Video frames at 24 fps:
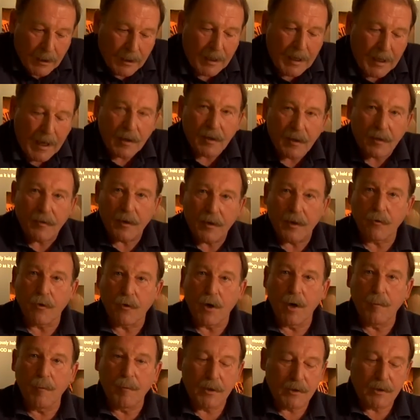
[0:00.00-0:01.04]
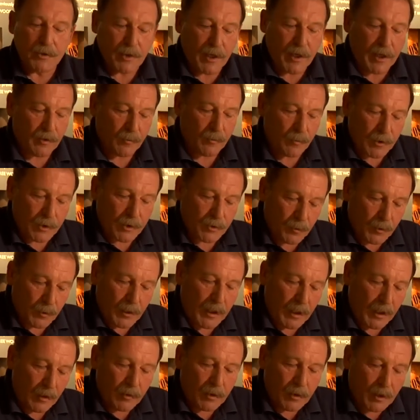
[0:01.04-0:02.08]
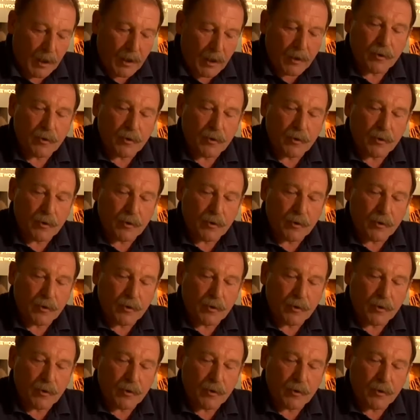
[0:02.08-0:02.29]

gather the aromas and which will help allow